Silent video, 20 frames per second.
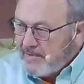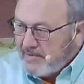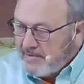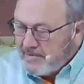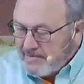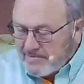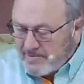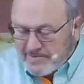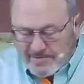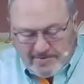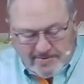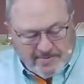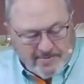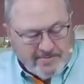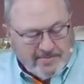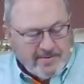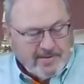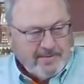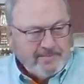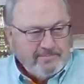
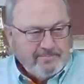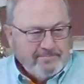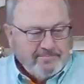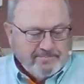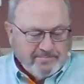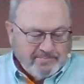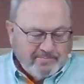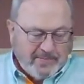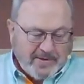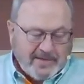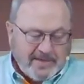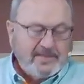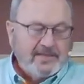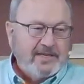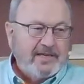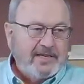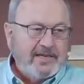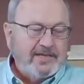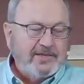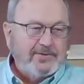to
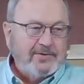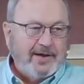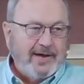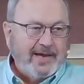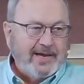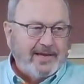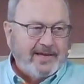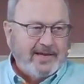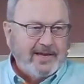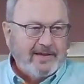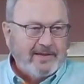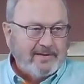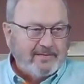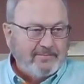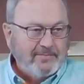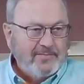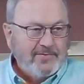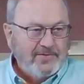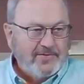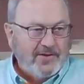basically try and kill him.
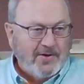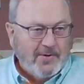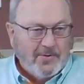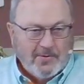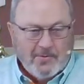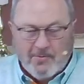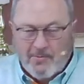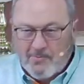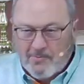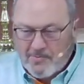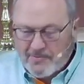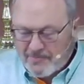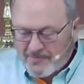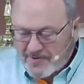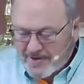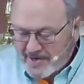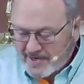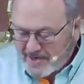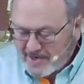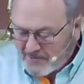So we'll
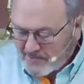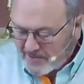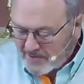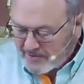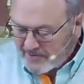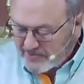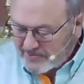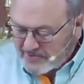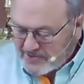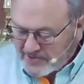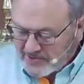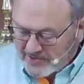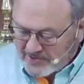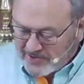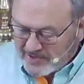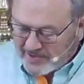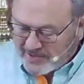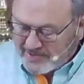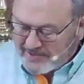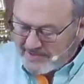find out what goes on in the
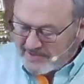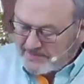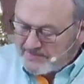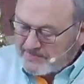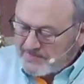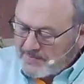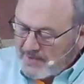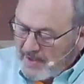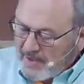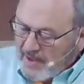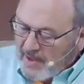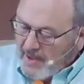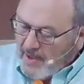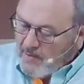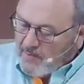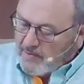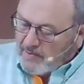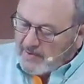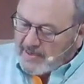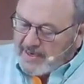lesson.
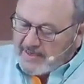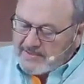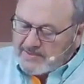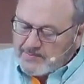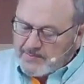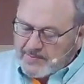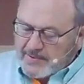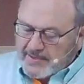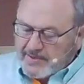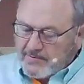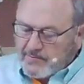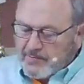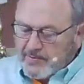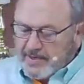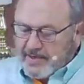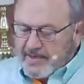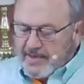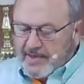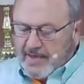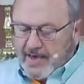Well, last week
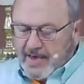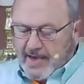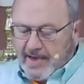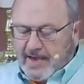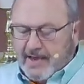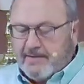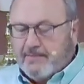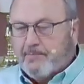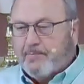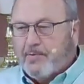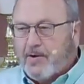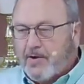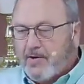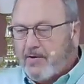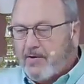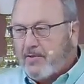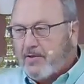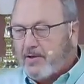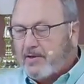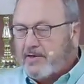we had
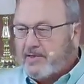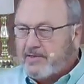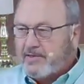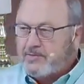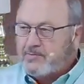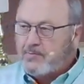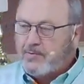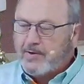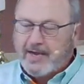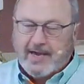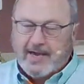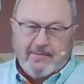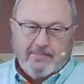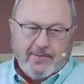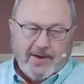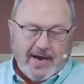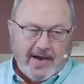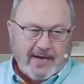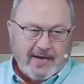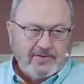Paul on his way
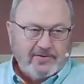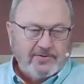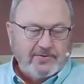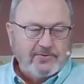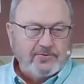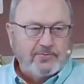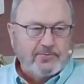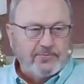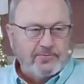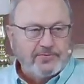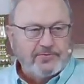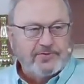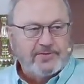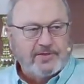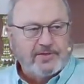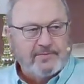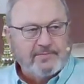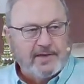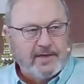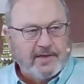back to
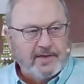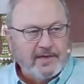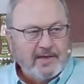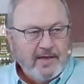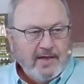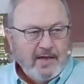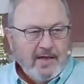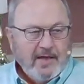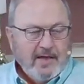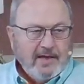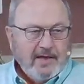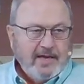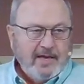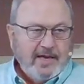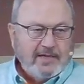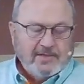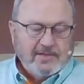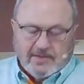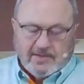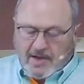Jerusalem, and he had
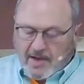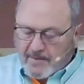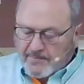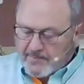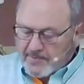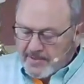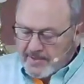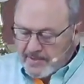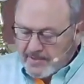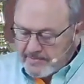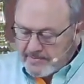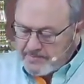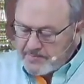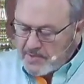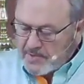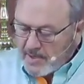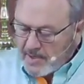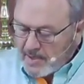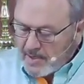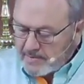stopped in
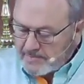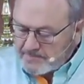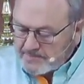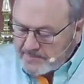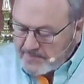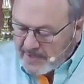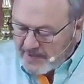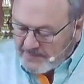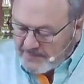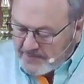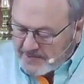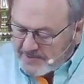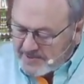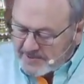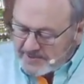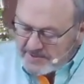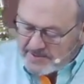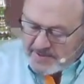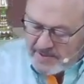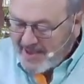
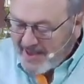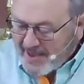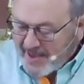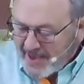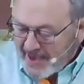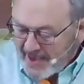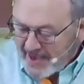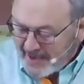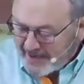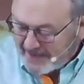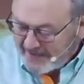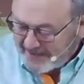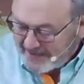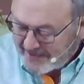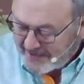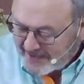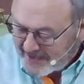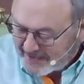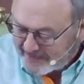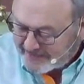Ephesus.
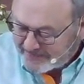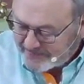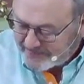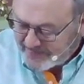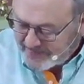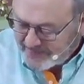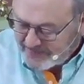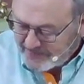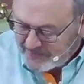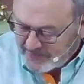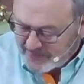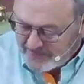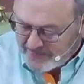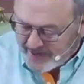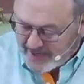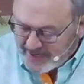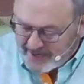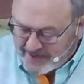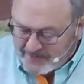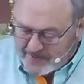And we
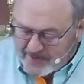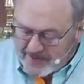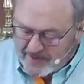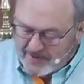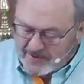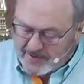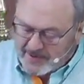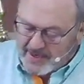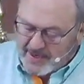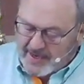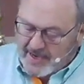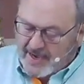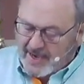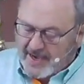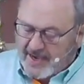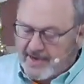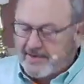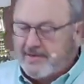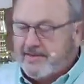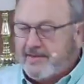find where he had